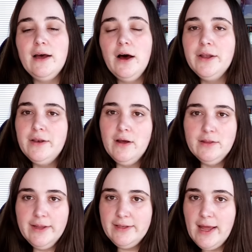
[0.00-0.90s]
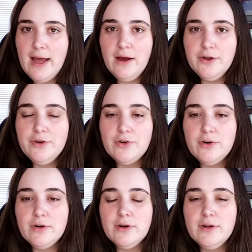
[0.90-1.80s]
not
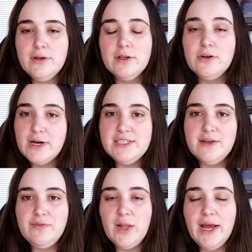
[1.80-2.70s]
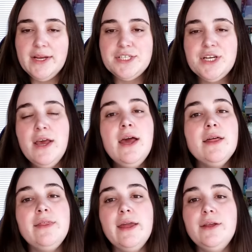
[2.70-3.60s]
under crazy flash,
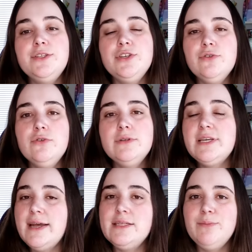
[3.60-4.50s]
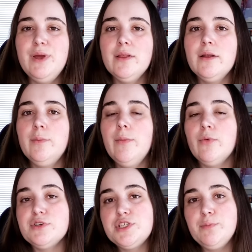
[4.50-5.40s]
they do tend to be a little bit
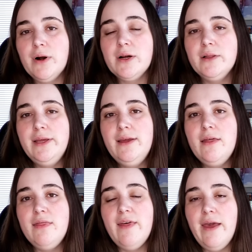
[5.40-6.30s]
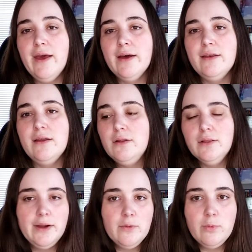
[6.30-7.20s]
more sparkly than
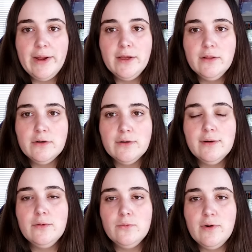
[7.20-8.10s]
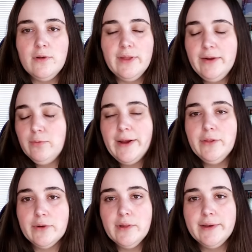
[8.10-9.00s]
like a regular
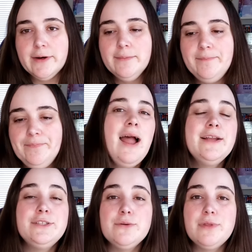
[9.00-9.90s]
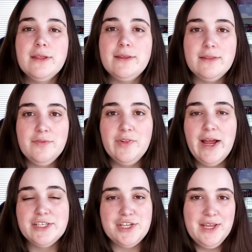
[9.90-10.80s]
glitter. I do think that the
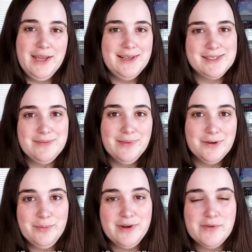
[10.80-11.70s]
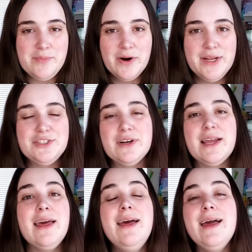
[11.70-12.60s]
flash thing is a little bit of a party
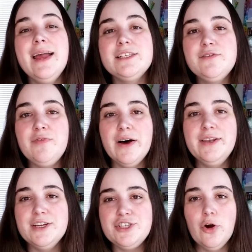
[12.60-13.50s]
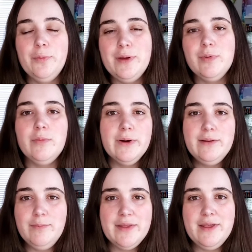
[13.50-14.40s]
trick. It's fun to show people,
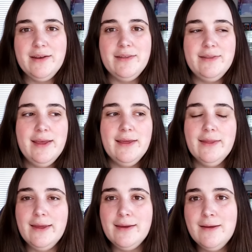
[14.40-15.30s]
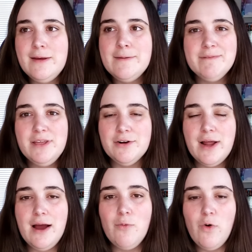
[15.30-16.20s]
but at the end of the day, like, you're
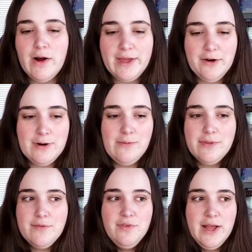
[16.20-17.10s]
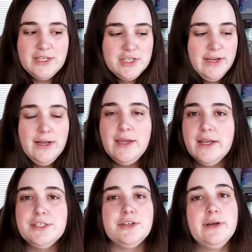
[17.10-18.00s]
not walking around with a flashlight
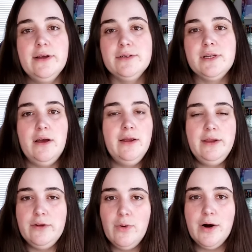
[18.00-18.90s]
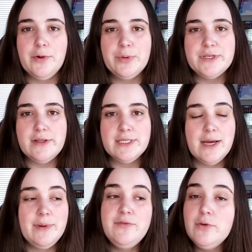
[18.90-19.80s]
against your nails, you know, 100% of the
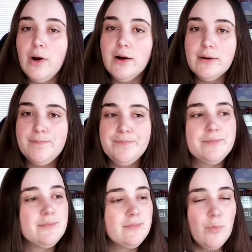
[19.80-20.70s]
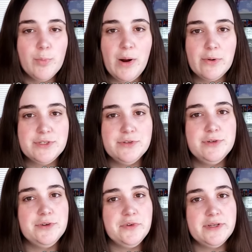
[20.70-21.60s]
time. If you are, more power to you,
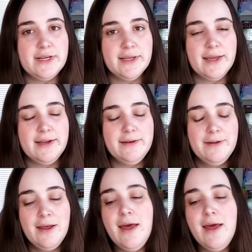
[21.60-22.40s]
you're very dedicated.